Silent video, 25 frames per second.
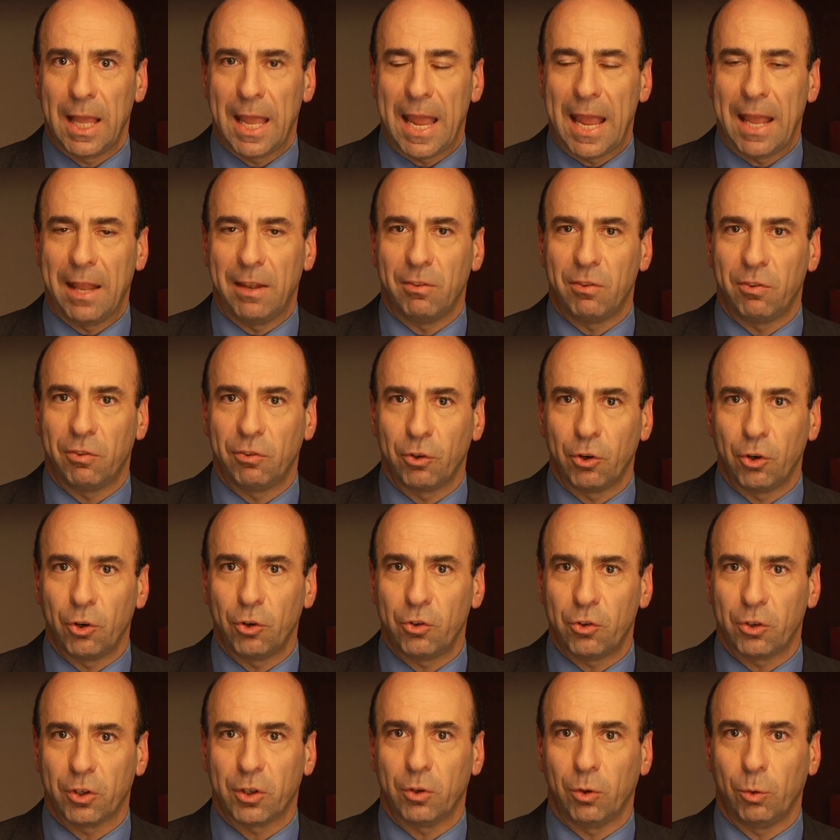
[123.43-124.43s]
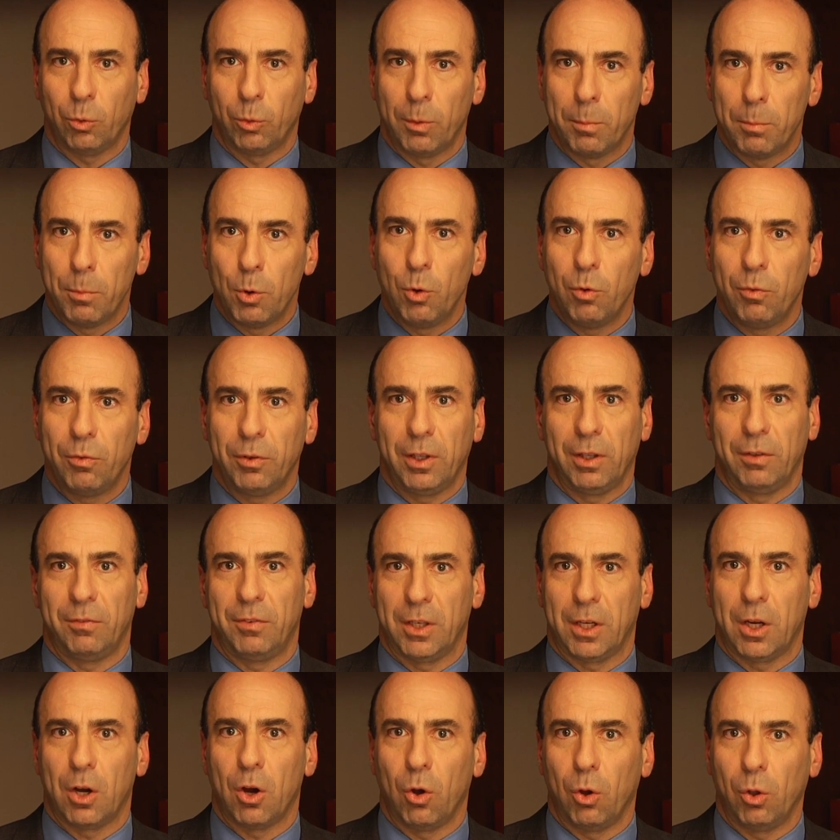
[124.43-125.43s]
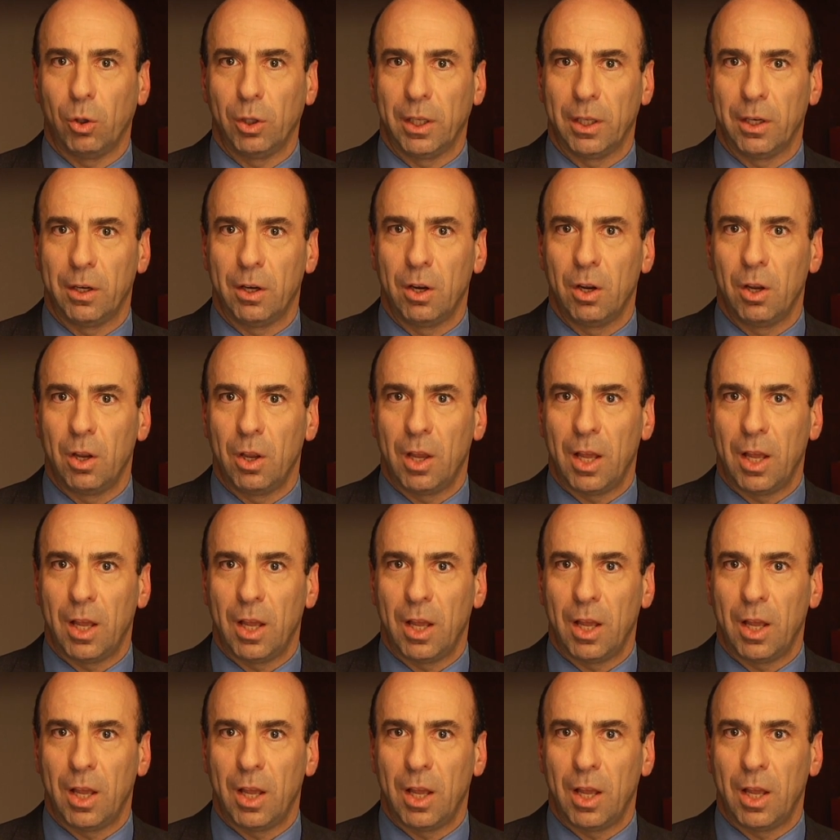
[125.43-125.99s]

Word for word: and surgical removal of the colon